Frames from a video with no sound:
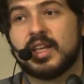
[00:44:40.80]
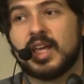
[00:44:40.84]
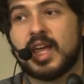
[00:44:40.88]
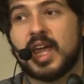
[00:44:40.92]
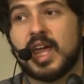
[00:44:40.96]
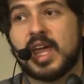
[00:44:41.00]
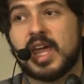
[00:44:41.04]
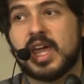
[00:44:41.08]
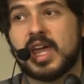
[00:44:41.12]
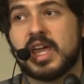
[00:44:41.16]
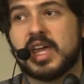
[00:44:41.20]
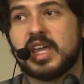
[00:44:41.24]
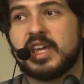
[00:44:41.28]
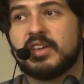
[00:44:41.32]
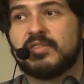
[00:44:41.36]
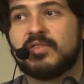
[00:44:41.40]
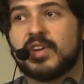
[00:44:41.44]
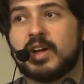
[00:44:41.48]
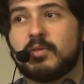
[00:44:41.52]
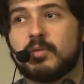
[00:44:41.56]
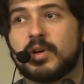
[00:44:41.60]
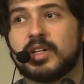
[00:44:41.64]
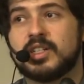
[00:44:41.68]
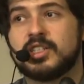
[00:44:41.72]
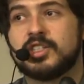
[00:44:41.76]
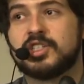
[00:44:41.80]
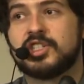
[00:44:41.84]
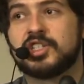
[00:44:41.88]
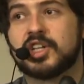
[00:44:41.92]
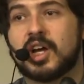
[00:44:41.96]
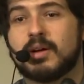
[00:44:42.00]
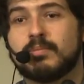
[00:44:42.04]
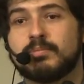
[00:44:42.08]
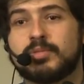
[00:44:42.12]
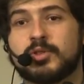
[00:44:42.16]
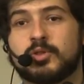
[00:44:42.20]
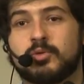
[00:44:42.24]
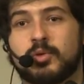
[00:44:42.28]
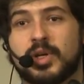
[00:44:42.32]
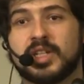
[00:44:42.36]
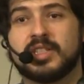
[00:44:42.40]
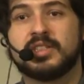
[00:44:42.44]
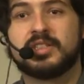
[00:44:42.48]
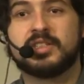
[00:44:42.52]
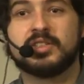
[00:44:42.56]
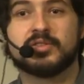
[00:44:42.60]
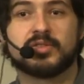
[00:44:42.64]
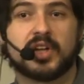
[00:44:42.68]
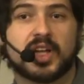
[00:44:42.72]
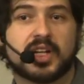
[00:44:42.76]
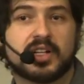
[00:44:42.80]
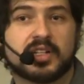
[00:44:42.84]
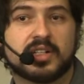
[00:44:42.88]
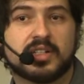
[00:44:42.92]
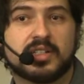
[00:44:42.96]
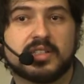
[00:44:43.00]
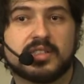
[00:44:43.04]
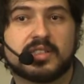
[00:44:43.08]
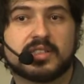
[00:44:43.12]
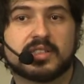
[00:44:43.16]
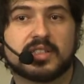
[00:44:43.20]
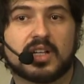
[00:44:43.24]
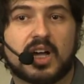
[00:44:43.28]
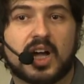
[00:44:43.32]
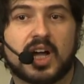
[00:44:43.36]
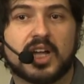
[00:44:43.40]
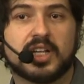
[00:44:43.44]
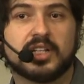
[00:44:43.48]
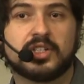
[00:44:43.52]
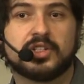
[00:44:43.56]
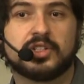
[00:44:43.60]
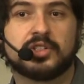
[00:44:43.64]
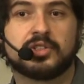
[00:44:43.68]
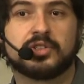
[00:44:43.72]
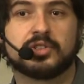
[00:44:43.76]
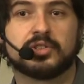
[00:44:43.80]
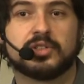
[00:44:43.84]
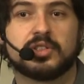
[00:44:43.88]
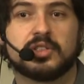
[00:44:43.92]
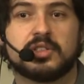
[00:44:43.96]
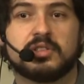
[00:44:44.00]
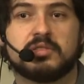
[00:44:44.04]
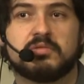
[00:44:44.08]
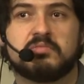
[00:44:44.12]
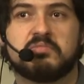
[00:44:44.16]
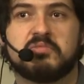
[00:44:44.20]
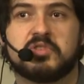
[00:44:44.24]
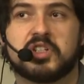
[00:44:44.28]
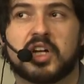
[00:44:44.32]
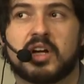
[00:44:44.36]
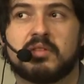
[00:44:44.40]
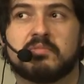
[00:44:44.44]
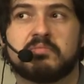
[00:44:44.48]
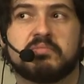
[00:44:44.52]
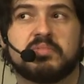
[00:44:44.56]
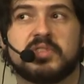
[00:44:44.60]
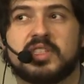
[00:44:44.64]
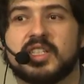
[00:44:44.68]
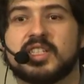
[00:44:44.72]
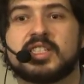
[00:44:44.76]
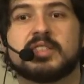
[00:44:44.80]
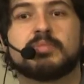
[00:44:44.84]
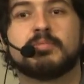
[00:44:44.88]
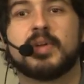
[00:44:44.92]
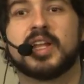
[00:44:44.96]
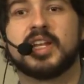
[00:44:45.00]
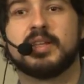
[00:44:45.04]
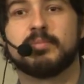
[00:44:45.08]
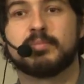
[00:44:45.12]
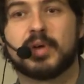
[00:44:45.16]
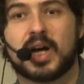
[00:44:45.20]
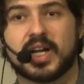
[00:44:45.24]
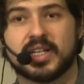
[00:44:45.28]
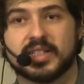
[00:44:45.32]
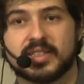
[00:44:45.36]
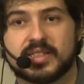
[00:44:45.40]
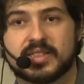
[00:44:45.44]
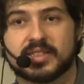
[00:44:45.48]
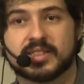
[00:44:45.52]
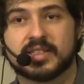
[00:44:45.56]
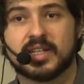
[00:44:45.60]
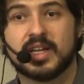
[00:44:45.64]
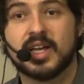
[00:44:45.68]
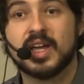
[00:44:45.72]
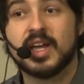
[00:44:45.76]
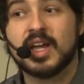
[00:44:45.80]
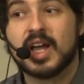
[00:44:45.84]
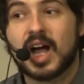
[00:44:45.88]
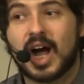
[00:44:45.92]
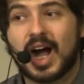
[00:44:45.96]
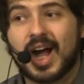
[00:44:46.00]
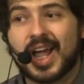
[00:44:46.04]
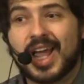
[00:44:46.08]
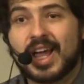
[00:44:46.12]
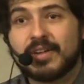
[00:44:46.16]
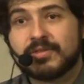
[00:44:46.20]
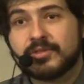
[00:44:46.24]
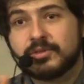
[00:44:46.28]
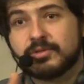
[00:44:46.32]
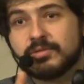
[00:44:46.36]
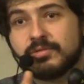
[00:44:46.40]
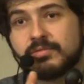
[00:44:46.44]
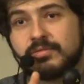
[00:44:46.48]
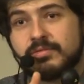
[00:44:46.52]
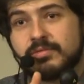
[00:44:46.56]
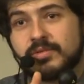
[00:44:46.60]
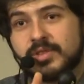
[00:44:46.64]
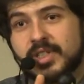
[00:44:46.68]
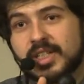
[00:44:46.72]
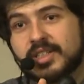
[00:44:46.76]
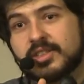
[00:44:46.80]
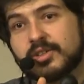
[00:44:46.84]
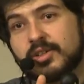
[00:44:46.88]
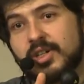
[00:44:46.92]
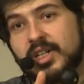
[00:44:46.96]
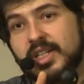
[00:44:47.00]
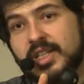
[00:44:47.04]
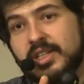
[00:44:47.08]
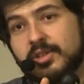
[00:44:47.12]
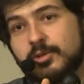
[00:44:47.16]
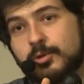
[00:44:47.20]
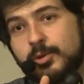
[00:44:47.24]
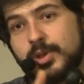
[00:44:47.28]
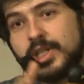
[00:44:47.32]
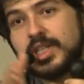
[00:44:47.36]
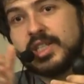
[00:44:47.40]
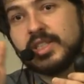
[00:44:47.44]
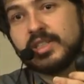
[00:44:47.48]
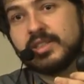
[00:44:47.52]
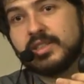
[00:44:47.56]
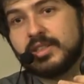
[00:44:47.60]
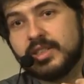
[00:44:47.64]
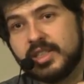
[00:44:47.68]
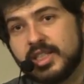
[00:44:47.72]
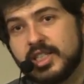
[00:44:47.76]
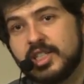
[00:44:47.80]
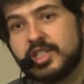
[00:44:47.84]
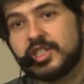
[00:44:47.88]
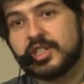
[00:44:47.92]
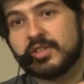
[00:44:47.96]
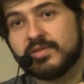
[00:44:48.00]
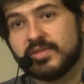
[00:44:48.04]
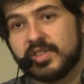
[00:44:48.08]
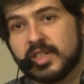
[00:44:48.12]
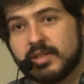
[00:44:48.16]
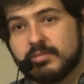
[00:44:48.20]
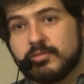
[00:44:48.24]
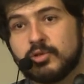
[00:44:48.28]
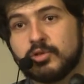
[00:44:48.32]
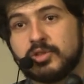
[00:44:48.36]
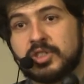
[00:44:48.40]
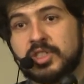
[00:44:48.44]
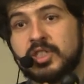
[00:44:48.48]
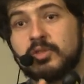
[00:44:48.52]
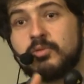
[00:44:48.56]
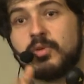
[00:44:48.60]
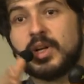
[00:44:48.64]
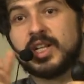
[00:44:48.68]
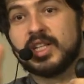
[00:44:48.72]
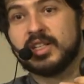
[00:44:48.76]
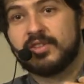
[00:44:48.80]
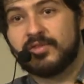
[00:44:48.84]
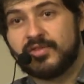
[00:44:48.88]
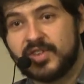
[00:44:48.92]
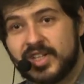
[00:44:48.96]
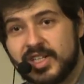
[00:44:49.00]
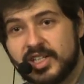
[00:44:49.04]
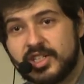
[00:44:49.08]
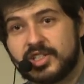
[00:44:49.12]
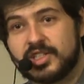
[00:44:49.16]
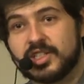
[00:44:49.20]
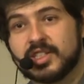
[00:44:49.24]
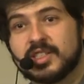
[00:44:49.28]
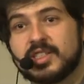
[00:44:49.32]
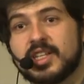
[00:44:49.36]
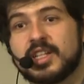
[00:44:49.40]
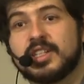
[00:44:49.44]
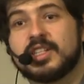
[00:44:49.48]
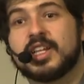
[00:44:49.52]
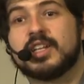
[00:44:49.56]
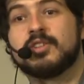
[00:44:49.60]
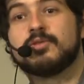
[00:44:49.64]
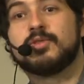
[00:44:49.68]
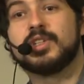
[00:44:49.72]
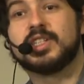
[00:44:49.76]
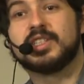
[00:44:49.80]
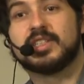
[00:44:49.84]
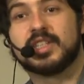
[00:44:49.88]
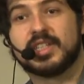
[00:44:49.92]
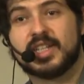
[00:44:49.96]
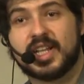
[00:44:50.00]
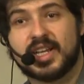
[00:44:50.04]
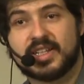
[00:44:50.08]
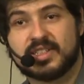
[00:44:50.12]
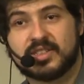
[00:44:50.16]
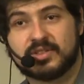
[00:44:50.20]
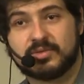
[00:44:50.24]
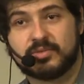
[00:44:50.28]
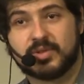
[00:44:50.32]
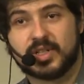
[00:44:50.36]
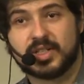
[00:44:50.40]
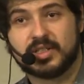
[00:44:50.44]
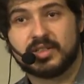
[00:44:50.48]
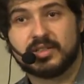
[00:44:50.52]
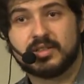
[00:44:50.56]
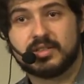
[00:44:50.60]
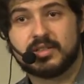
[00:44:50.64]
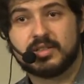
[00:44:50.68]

hey, if I want to jump 20 records, I should jump this many bytes. I have to literally read each of them to see when it finishes and then read the next one,